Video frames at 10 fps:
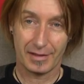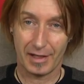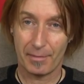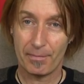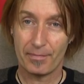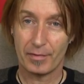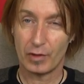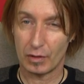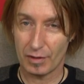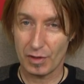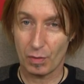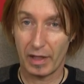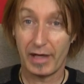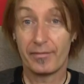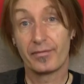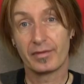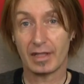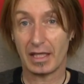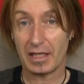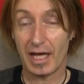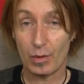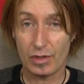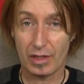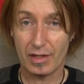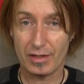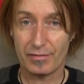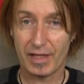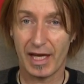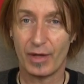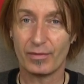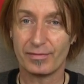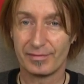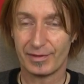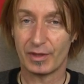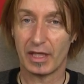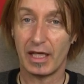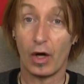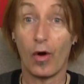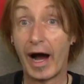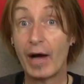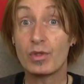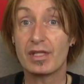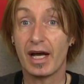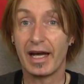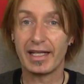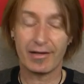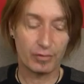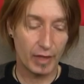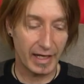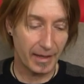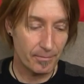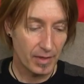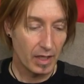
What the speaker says: Yeah, if you're going to swear, get to the outskirts of town. Okay, or outside, afuera.